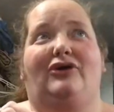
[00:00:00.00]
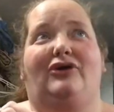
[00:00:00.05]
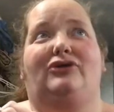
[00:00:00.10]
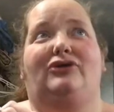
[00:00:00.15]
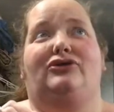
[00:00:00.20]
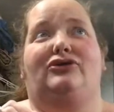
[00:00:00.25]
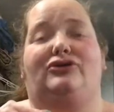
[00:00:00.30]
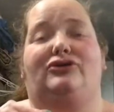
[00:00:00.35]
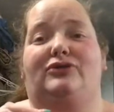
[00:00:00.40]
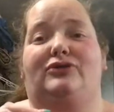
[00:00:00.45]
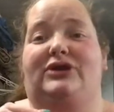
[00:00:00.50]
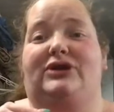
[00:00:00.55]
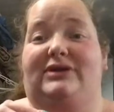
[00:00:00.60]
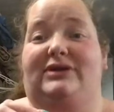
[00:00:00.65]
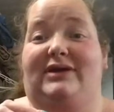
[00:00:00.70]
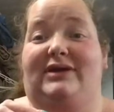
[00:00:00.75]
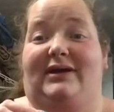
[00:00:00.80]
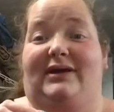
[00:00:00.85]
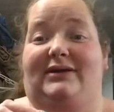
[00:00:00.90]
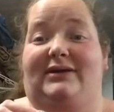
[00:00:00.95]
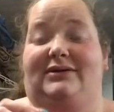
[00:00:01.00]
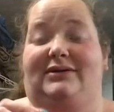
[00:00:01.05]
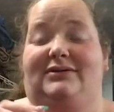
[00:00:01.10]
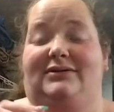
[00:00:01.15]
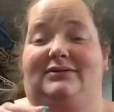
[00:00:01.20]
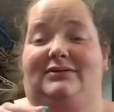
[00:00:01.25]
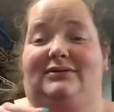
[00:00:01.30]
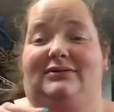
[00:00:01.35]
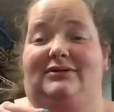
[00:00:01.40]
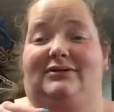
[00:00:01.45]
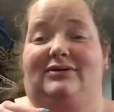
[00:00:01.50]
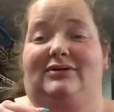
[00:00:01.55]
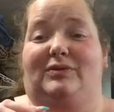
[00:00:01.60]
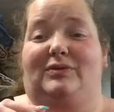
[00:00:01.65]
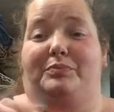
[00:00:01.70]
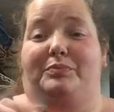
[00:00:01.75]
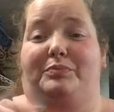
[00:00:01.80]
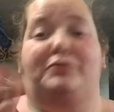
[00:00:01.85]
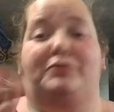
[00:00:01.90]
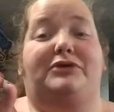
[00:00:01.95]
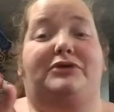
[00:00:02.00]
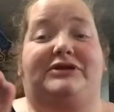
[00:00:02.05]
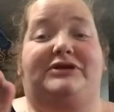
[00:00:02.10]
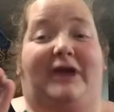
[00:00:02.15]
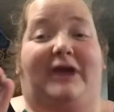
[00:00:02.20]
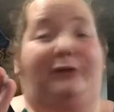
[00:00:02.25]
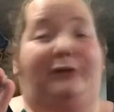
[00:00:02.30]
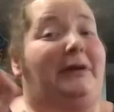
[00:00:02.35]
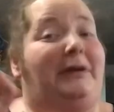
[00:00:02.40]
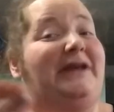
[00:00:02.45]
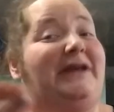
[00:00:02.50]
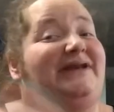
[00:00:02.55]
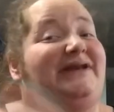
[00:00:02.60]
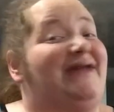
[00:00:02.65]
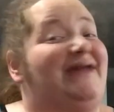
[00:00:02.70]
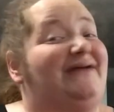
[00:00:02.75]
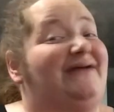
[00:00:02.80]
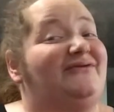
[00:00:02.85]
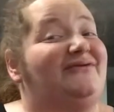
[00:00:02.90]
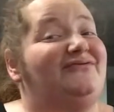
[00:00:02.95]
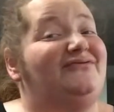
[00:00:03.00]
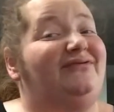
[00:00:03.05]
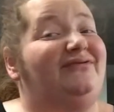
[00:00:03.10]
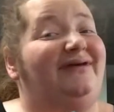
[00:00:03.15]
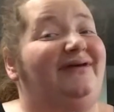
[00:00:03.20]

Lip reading: you can get pre-decorated nails